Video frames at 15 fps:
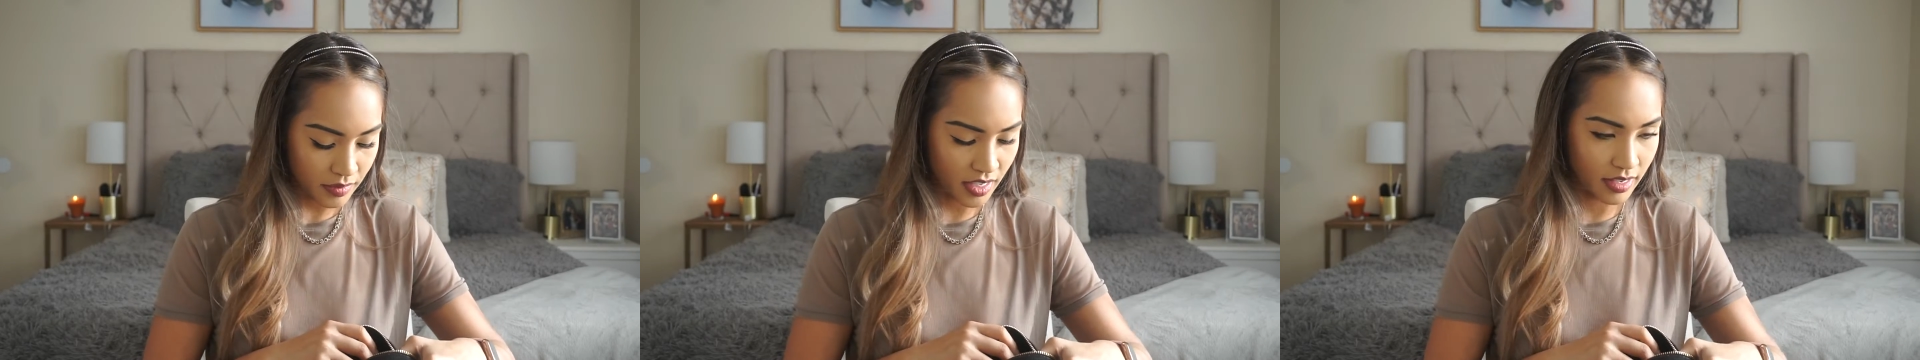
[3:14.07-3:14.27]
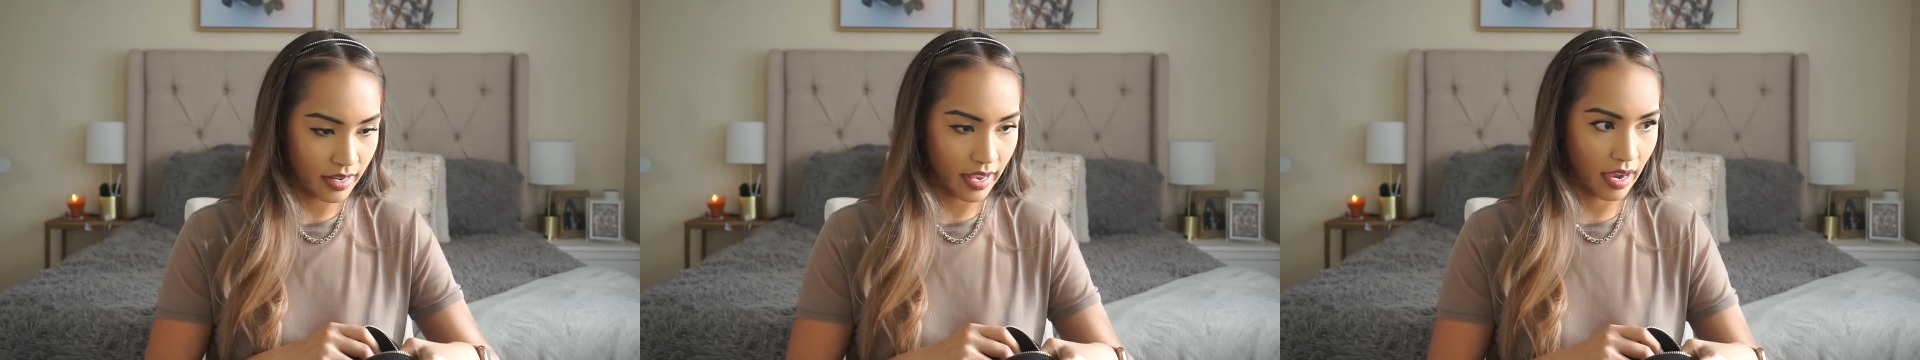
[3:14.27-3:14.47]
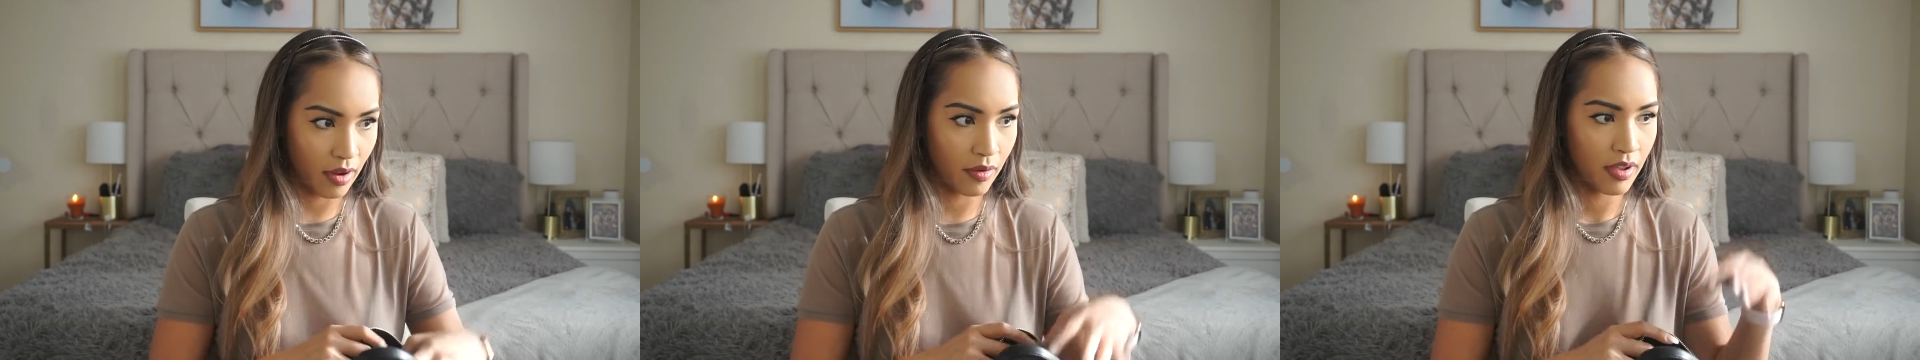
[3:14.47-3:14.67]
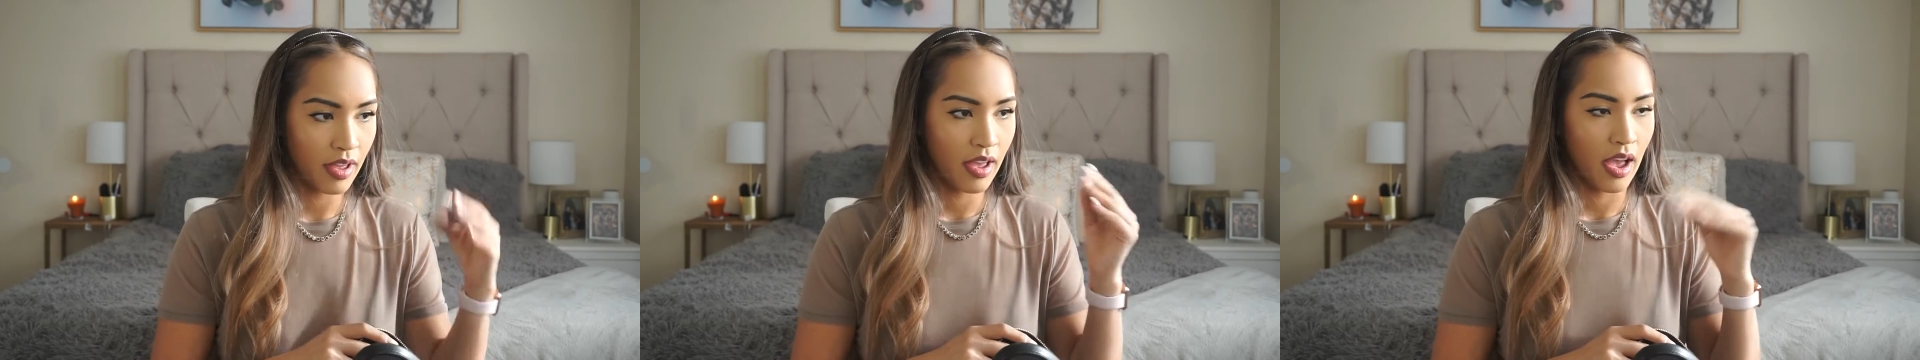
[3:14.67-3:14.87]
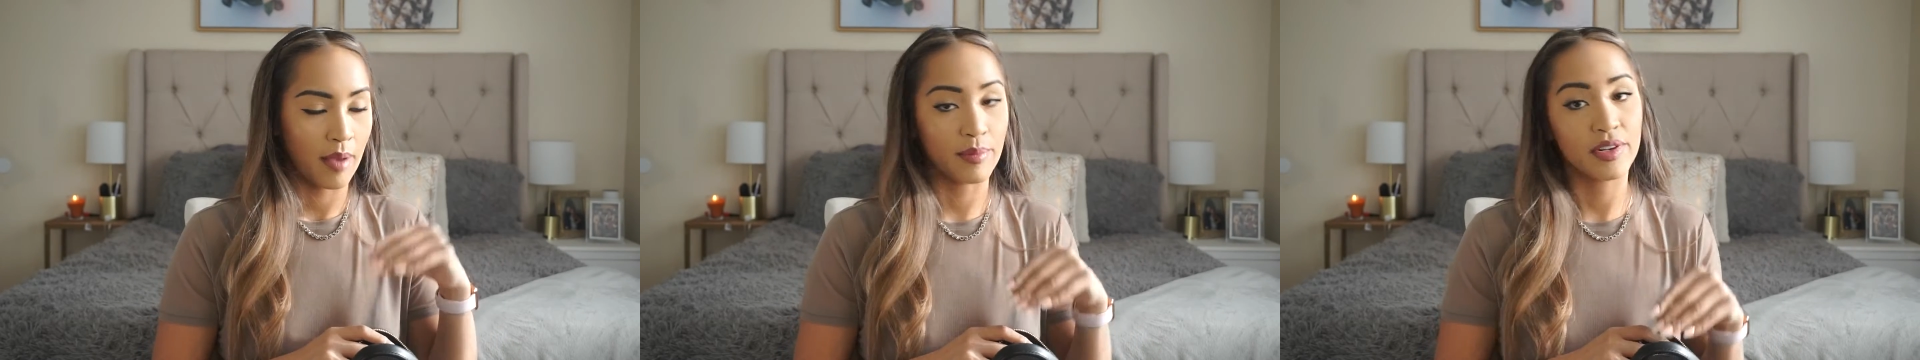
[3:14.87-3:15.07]
Now
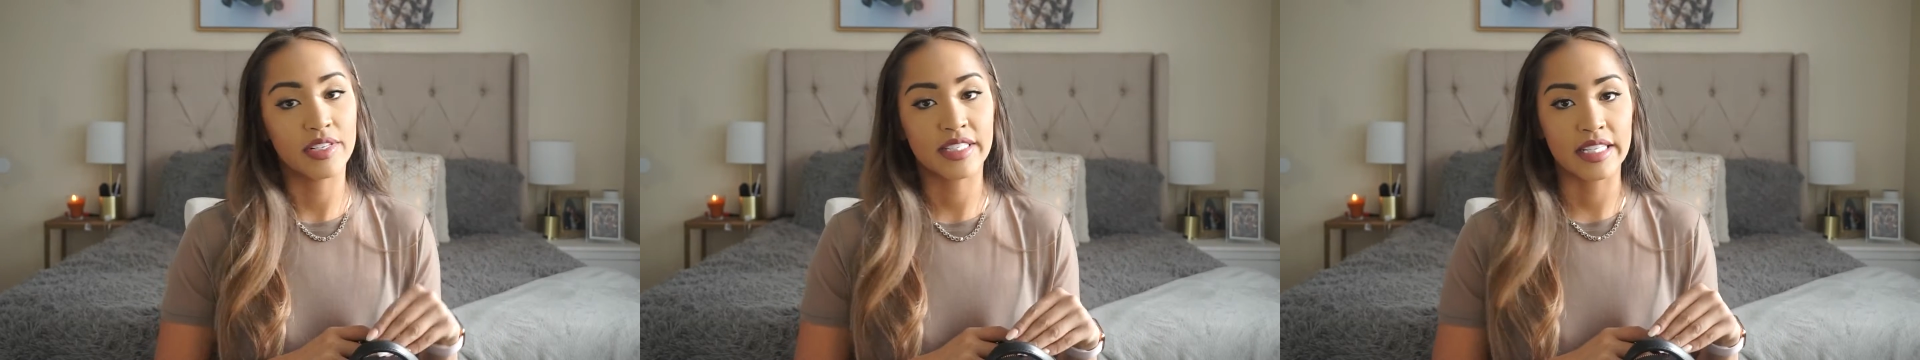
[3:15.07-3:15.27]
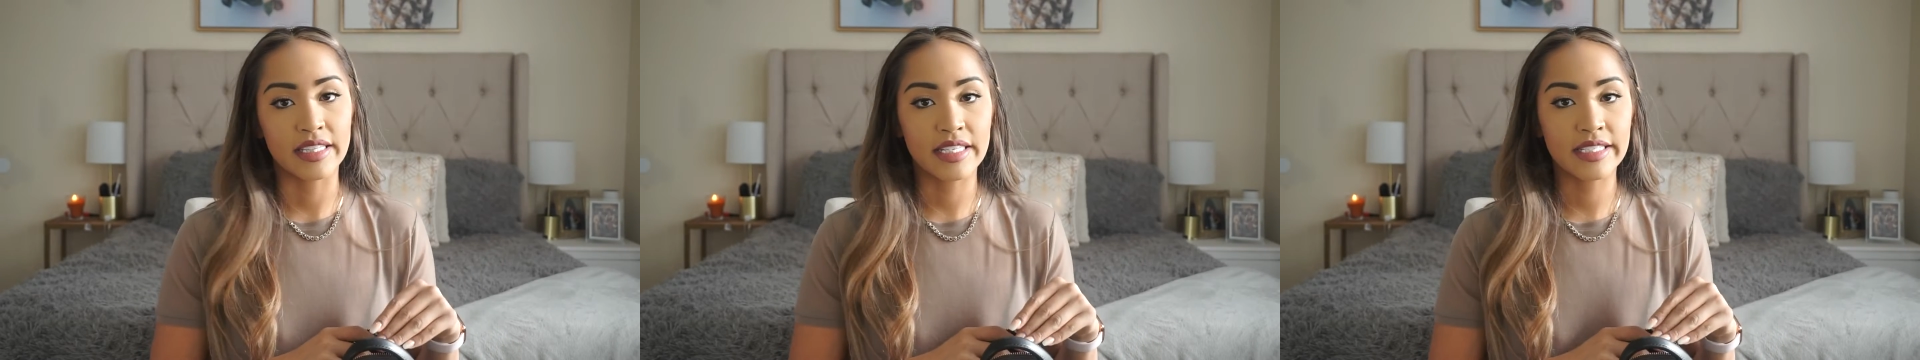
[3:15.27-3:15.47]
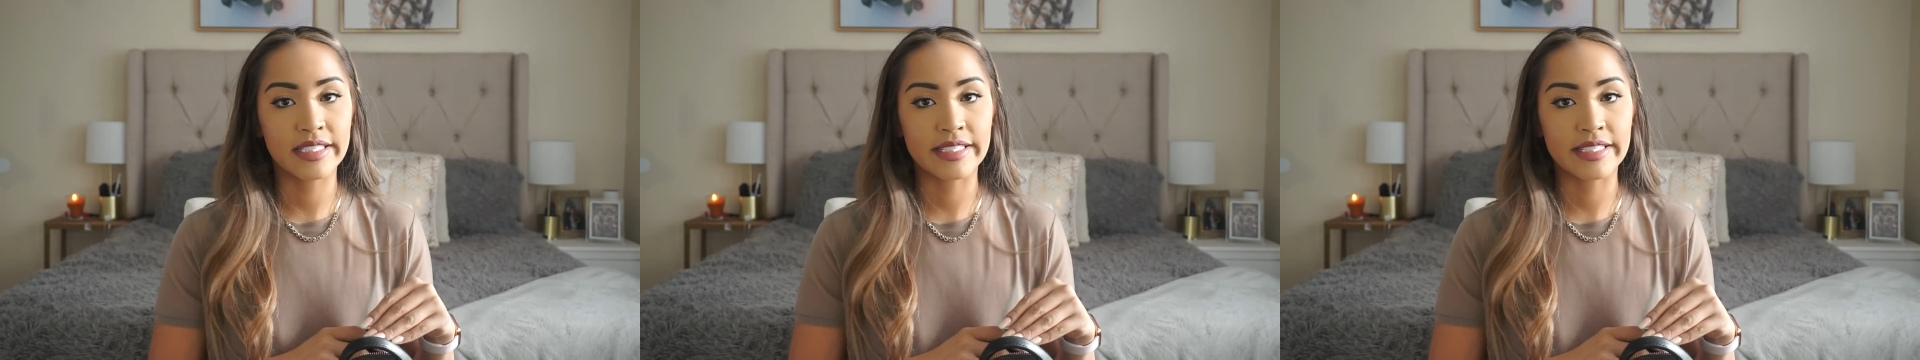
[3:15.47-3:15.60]
I'm going to set this